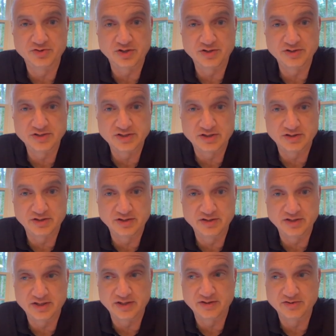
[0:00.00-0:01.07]
unsigned
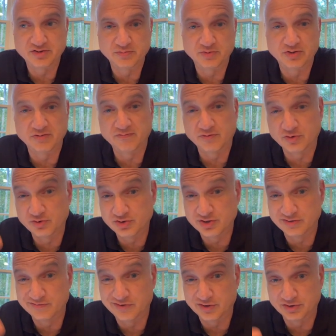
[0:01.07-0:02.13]
and some
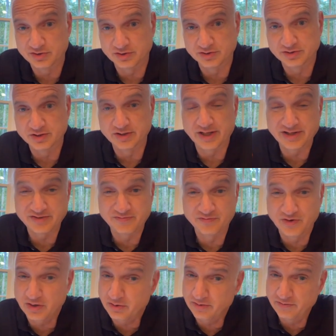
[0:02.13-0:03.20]
conversion functions. And that's
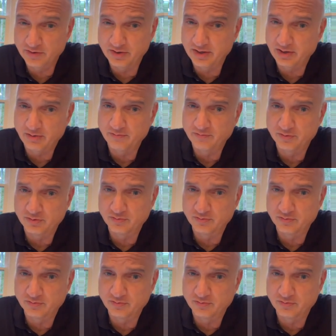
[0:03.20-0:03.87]
very, very helpful